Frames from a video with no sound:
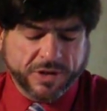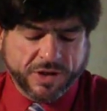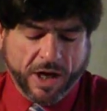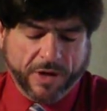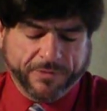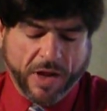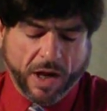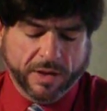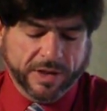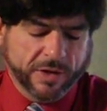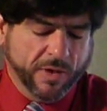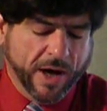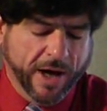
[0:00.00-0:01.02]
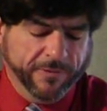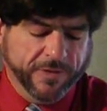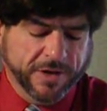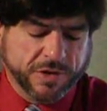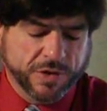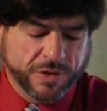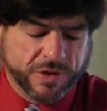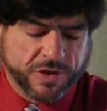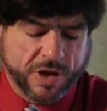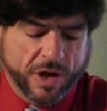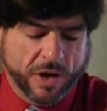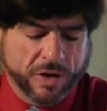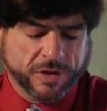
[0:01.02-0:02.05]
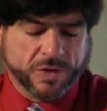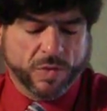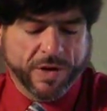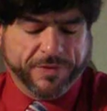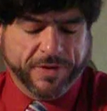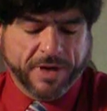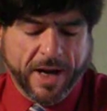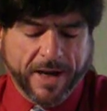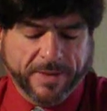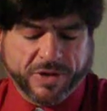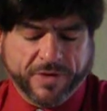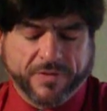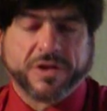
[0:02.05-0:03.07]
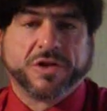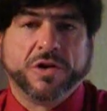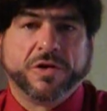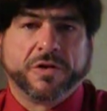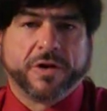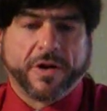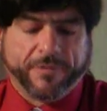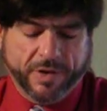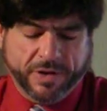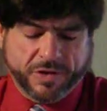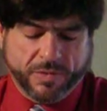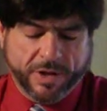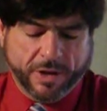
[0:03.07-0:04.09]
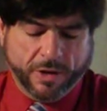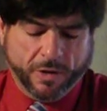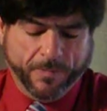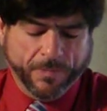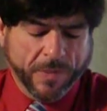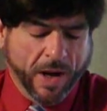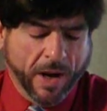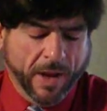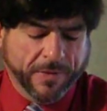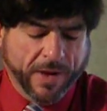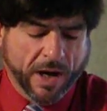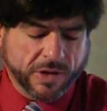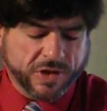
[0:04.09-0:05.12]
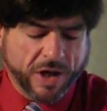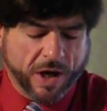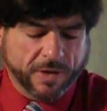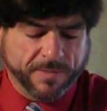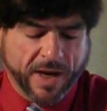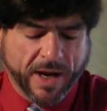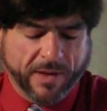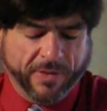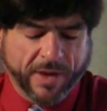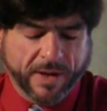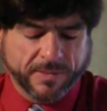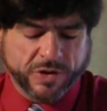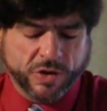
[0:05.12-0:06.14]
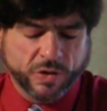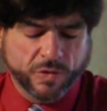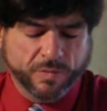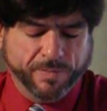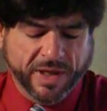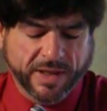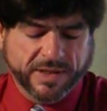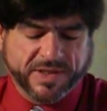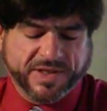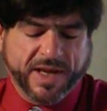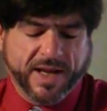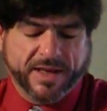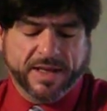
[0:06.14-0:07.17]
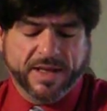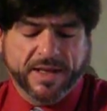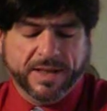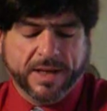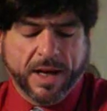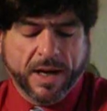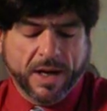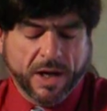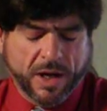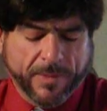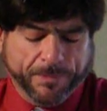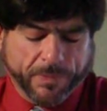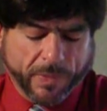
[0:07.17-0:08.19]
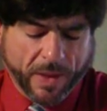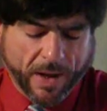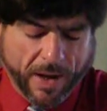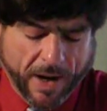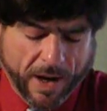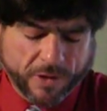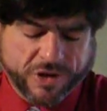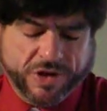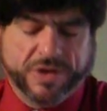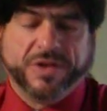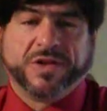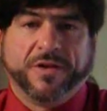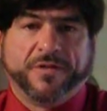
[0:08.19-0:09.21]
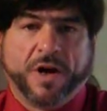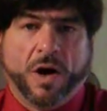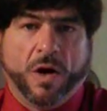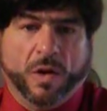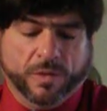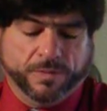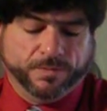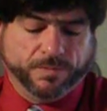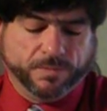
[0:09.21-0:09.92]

shalt thou engrave the 2 stones with the names of the children of Israel. Thou shalt make them to be set in ouches of gold.